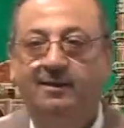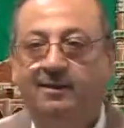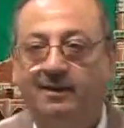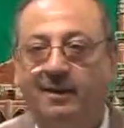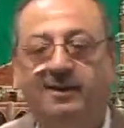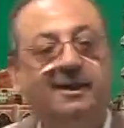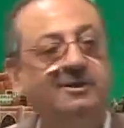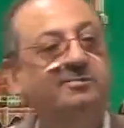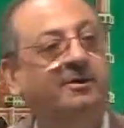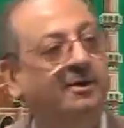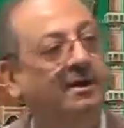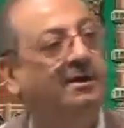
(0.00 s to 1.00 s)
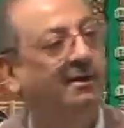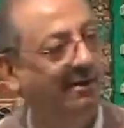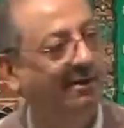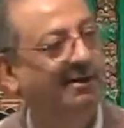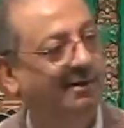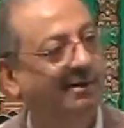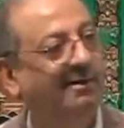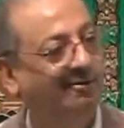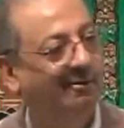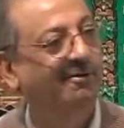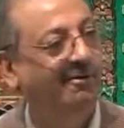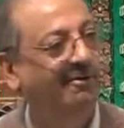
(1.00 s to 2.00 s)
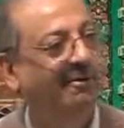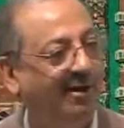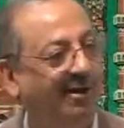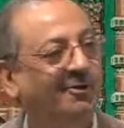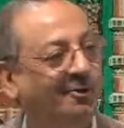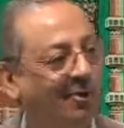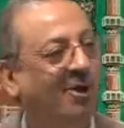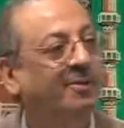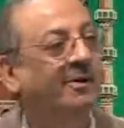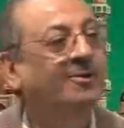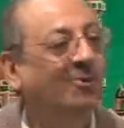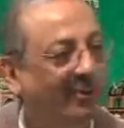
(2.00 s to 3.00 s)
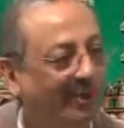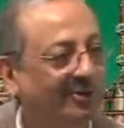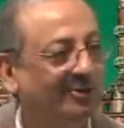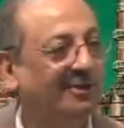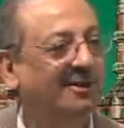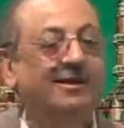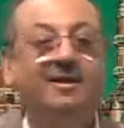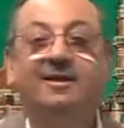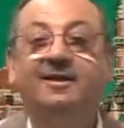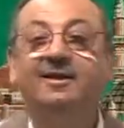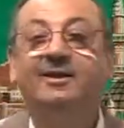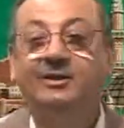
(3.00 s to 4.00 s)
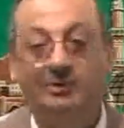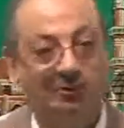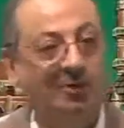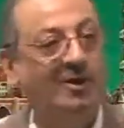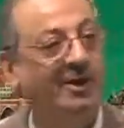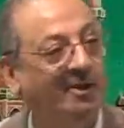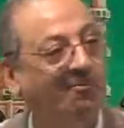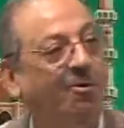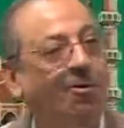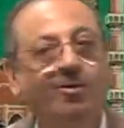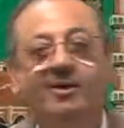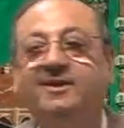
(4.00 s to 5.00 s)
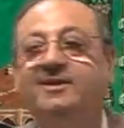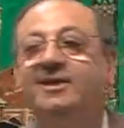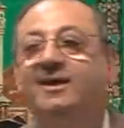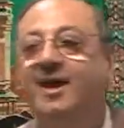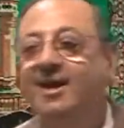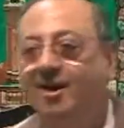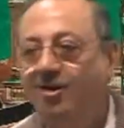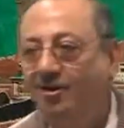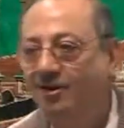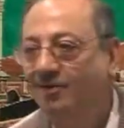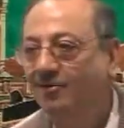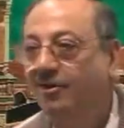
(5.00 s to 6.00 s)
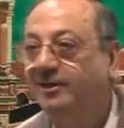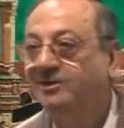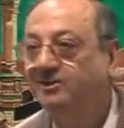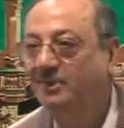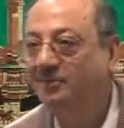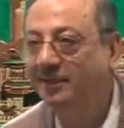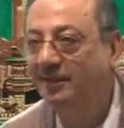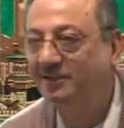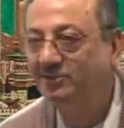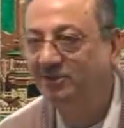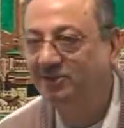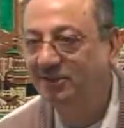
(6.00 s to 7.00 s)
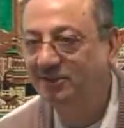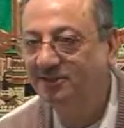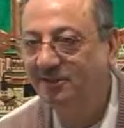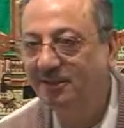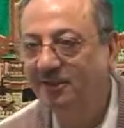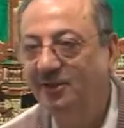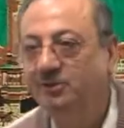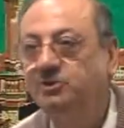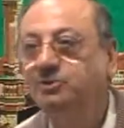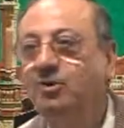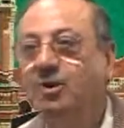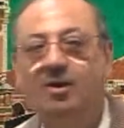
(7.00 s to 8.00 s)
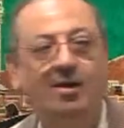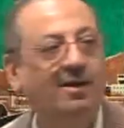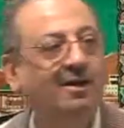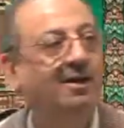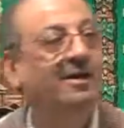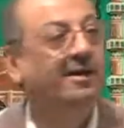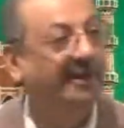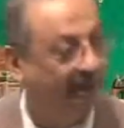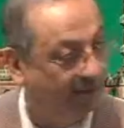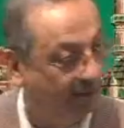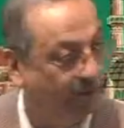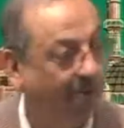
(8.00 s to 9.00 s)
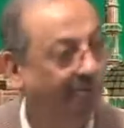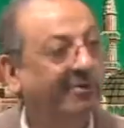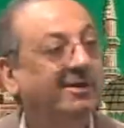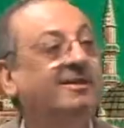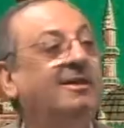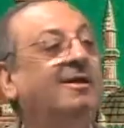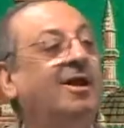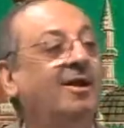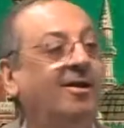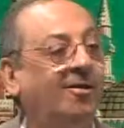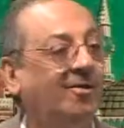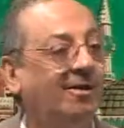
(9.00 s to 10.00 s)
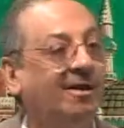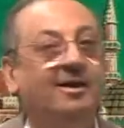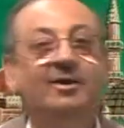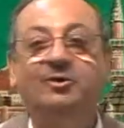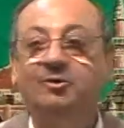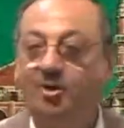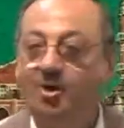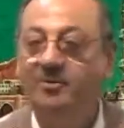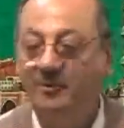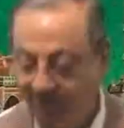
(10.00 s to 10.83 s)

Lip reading: Okay, yes, brother, you are being noticed. You are involved in the dialogue. What is it, brothers and sisters? You are involved in the dialogue. You have been